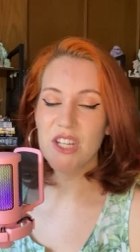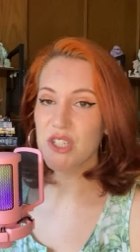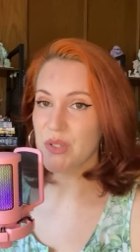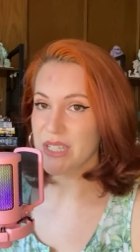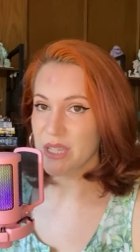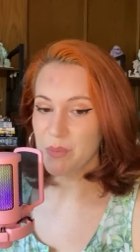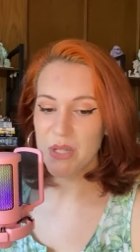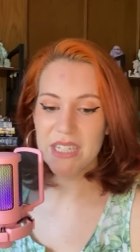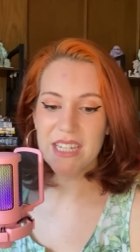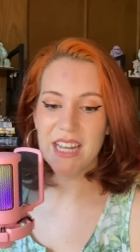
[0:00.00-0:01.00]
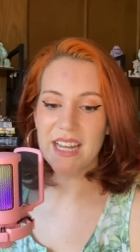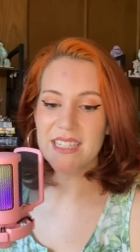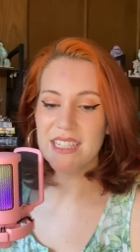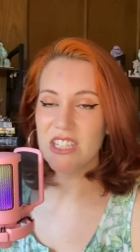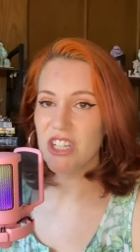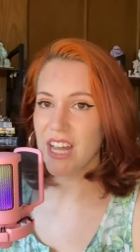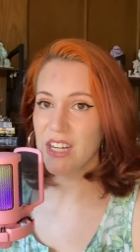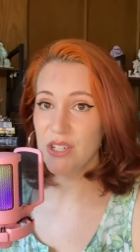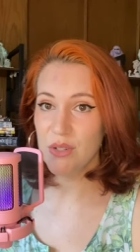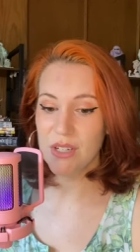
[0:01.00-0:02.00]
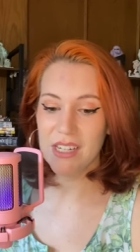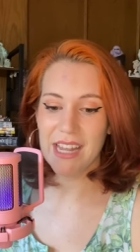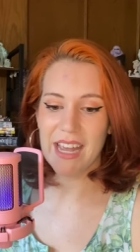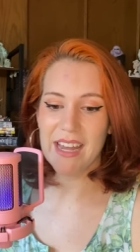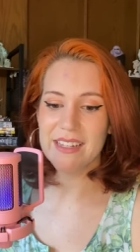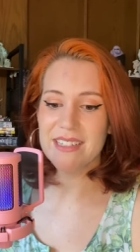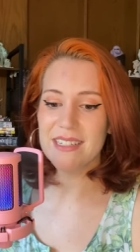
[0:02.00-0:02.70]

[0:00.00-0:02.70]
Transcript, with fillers: Josie and the Pussycats, the Chattanooga Cats,